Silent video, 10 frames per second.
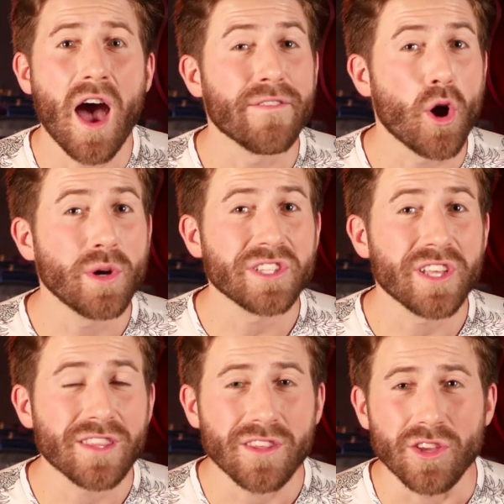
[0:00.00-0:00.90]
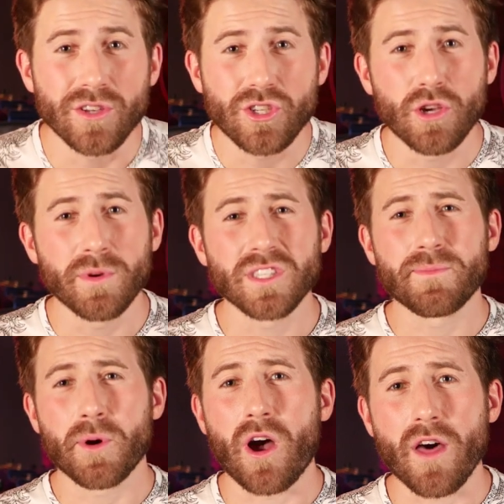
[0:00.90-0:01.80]
I've always liked that YouTube is
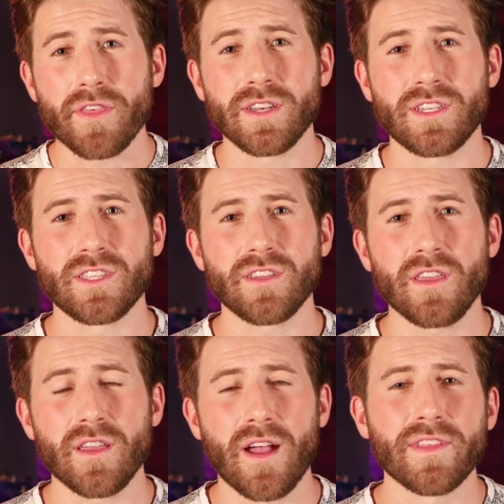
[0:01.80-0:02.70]
about authenticity,